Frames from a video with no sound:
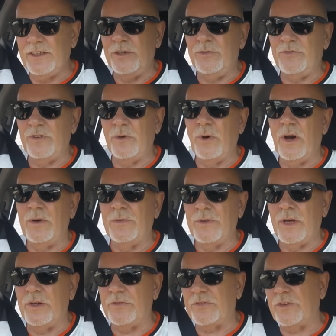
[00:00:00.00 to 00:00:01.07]
You do own
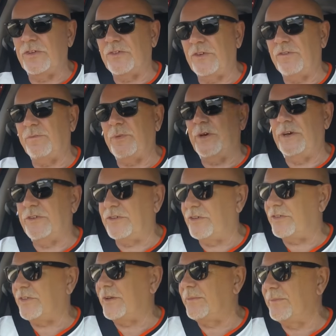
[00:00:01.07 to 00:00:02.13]
those because you've
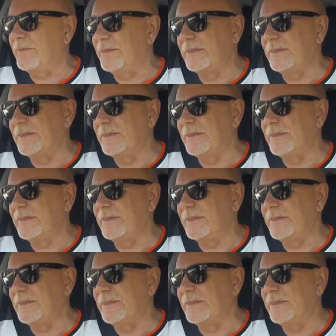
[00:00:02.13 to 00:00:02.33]
purchased them.